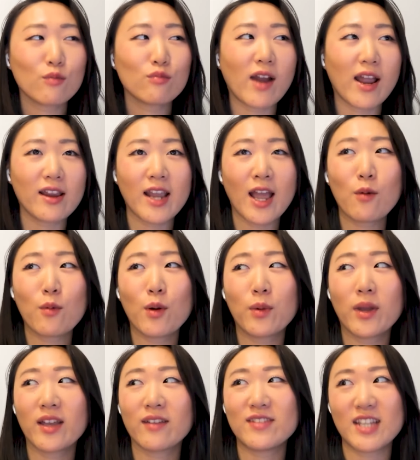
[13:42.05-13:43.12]
Right now, what
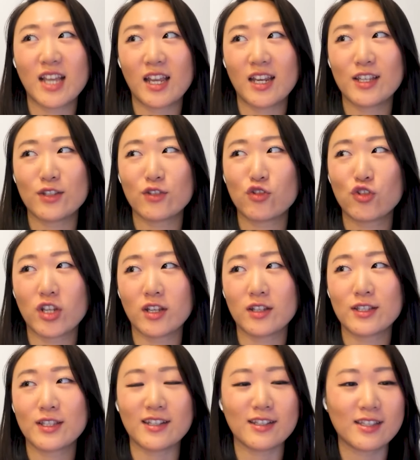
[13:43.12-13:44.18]
we have done is
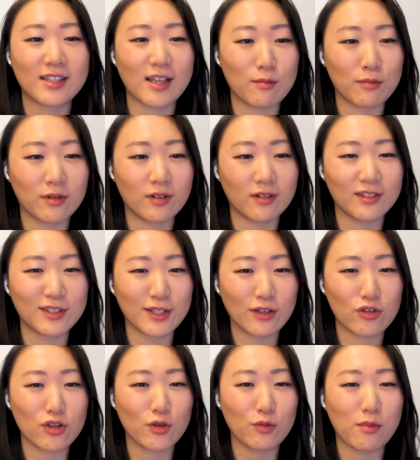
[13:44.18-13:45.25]
just assembled
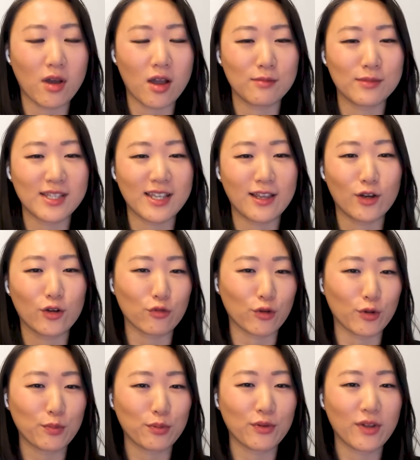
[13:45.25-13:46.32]
new moms in a
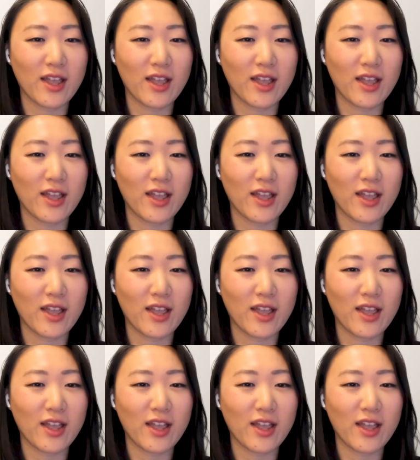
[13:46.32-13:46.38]
group,